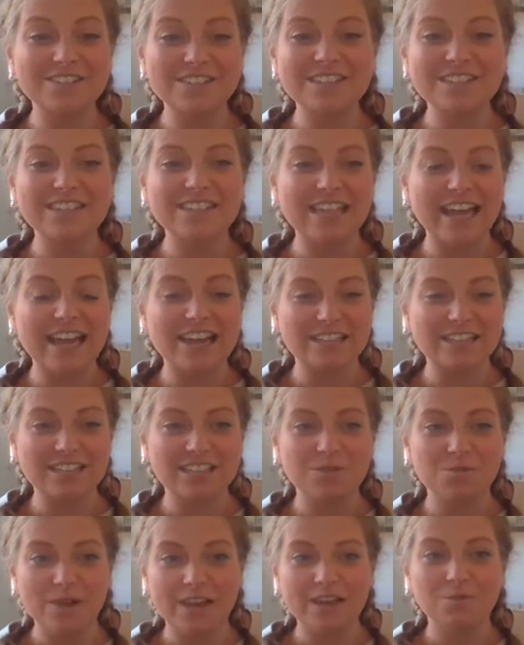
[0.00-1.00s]
Yeah, I was going to say
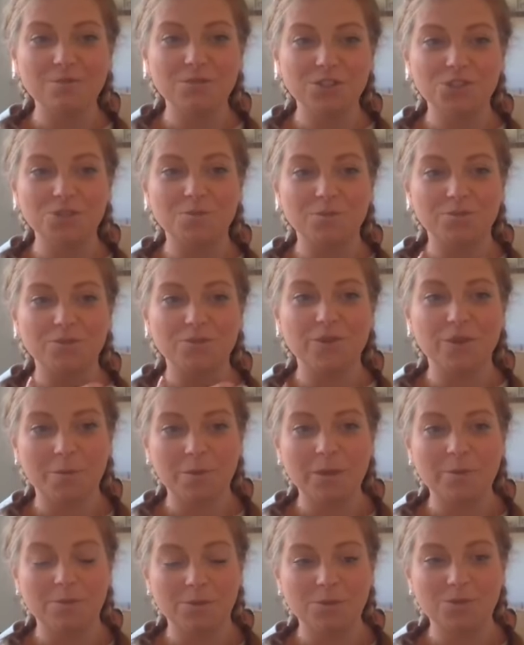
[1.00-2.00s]
actually, where would you
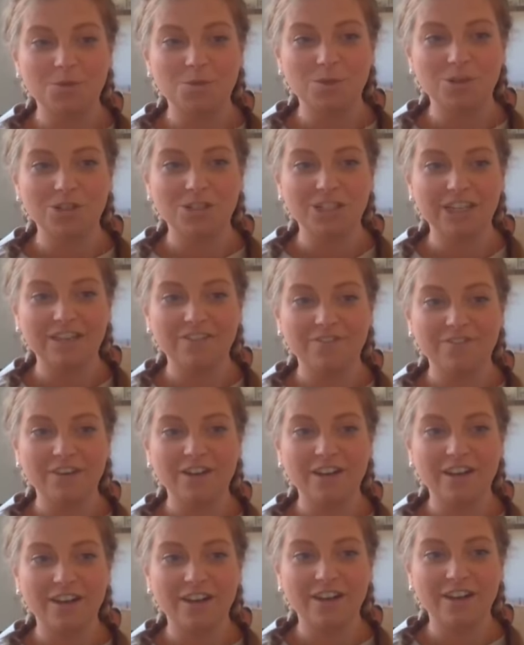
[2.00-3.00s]
prefer people to watch it
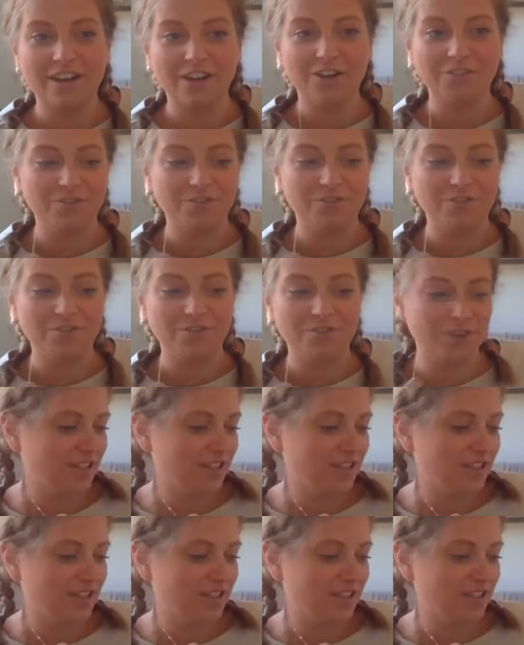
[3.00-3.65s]
for kind of like